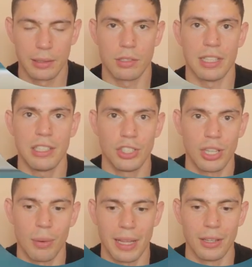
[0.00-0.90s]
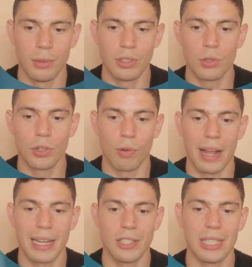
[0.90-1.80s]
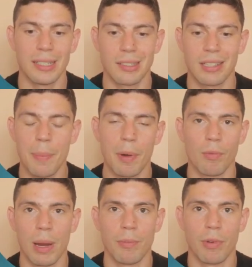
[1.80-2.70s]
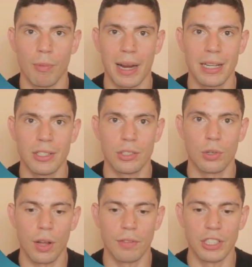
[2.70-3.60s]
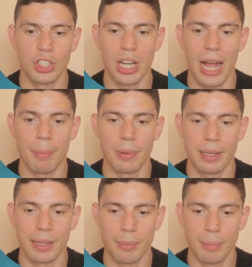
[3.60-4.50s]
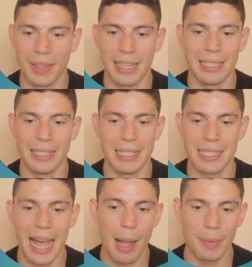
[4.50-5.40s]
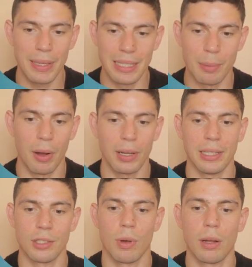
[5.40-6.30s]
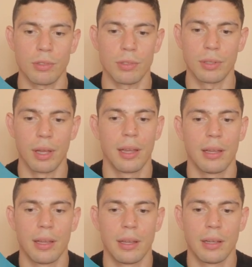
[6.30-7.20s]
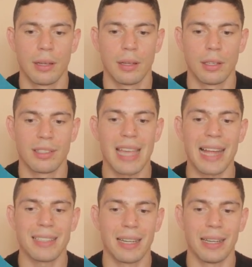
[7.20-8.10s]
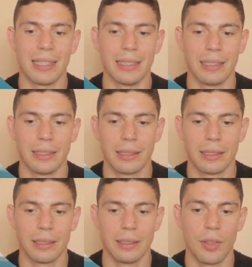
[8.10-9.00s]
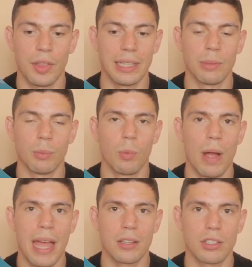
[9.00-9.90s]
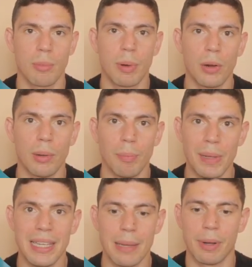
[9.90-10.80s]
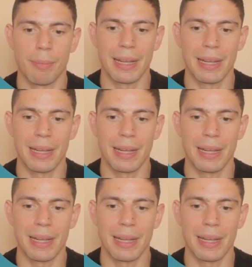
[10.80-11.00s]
So this is showing that Inoue's good at range. He can slip and rip from range. He's good off his jab, but then he's happy in the pocket as well. So tactically, you're thinking, well, where does an opponent beat him and